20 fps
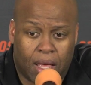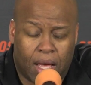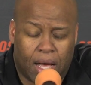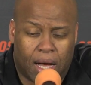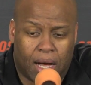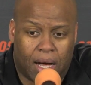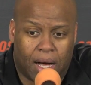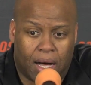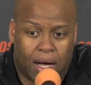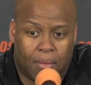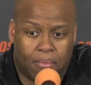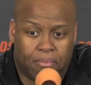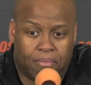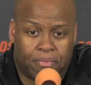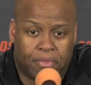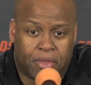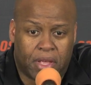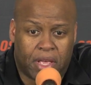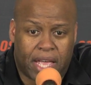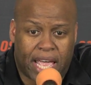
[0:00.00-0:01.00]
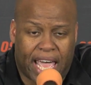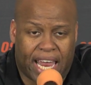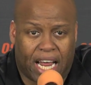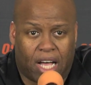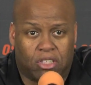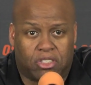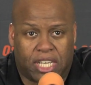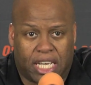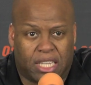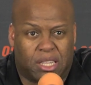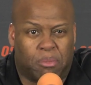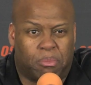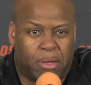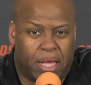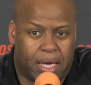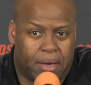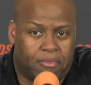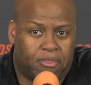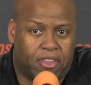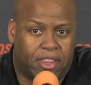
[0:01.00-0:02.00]
Um, and I'll take the
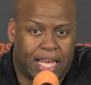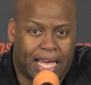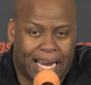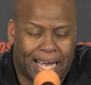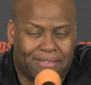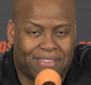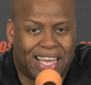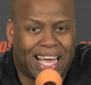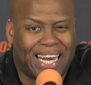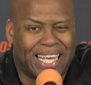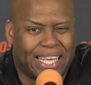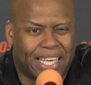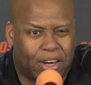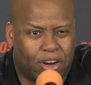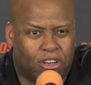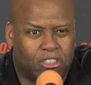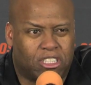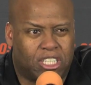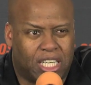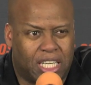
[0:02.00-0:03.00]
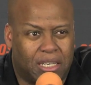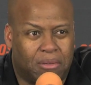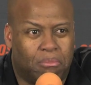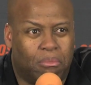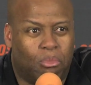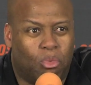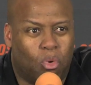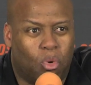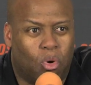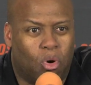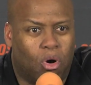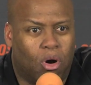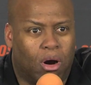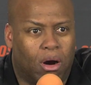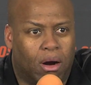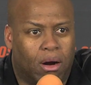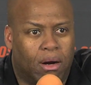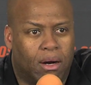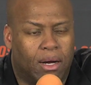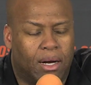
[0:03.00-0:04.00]
blame for that. I've got to get our team
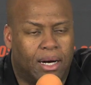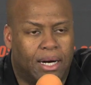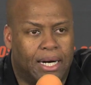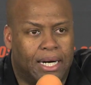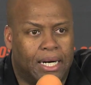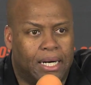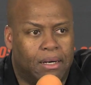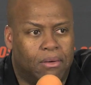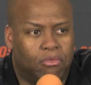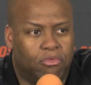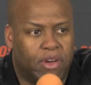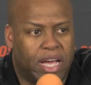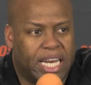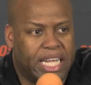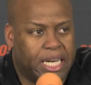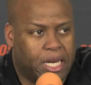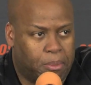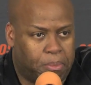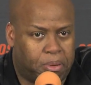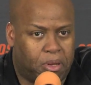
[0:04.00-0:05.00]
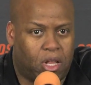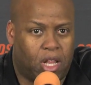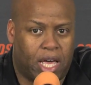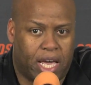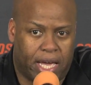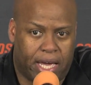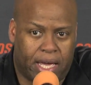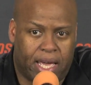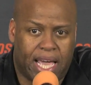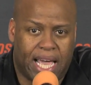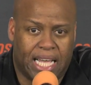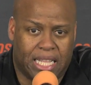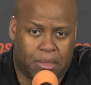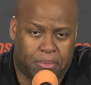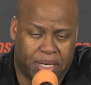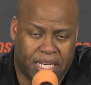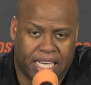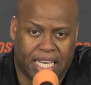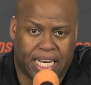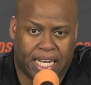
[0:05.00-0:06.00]
more uh, ready to play at the
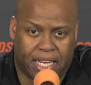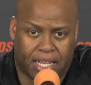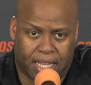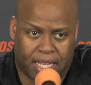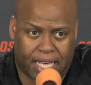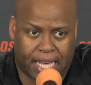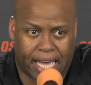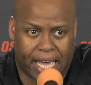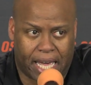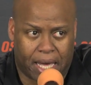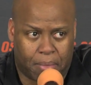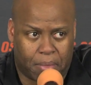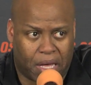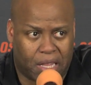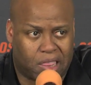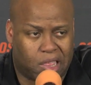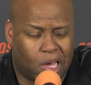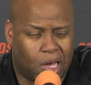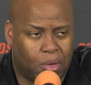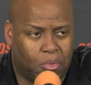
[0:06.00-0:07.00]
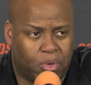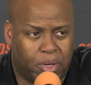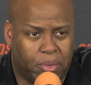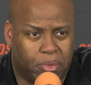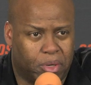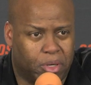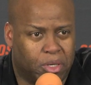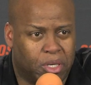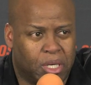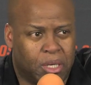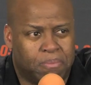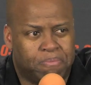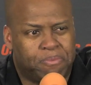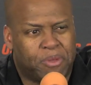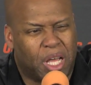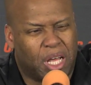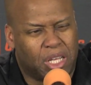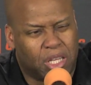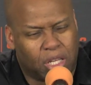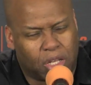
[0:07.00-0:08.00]
beginning of the game. I thought we were
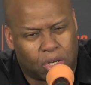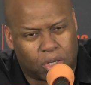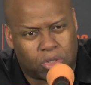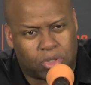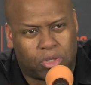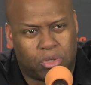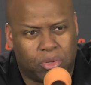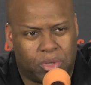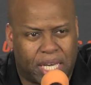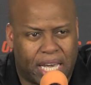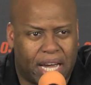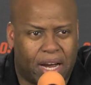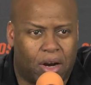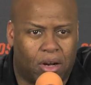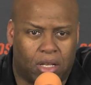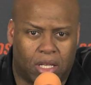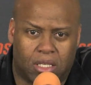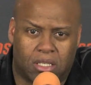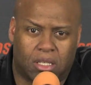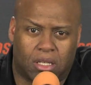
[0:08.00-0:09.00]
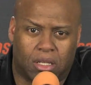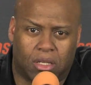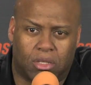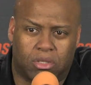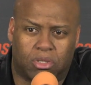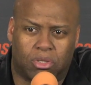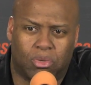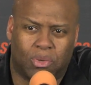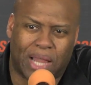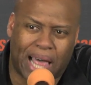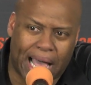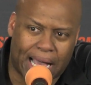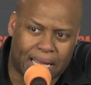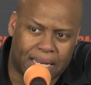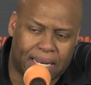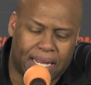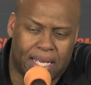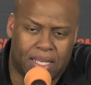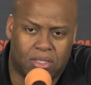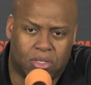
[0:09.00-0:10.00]
a little too careless, a little too
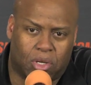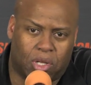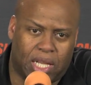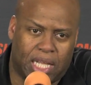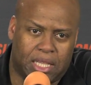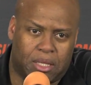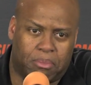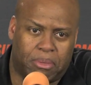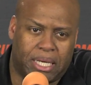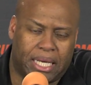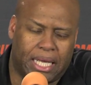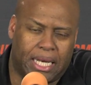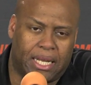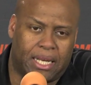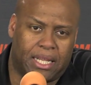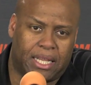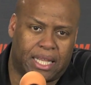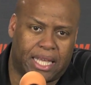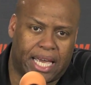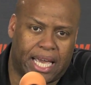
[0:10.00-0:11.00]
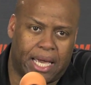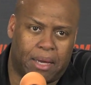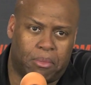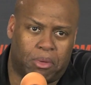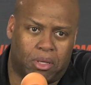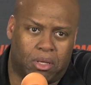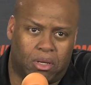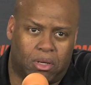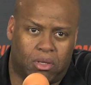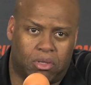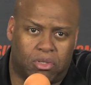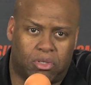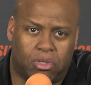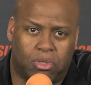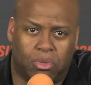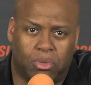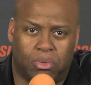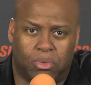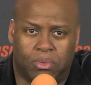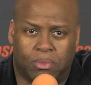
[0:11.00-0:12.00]
lackadaisical at the beginning of the game, a little
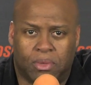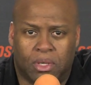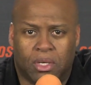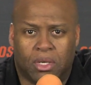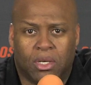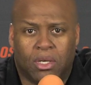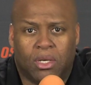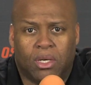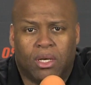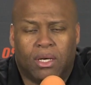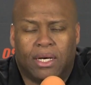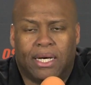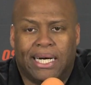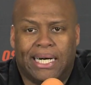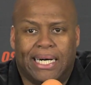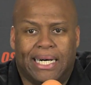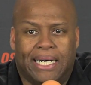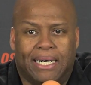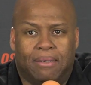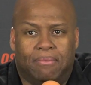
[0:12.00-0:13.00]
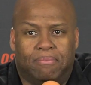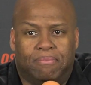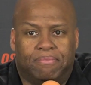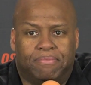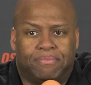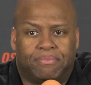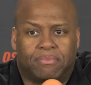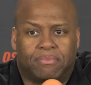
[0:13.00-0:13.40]
too um,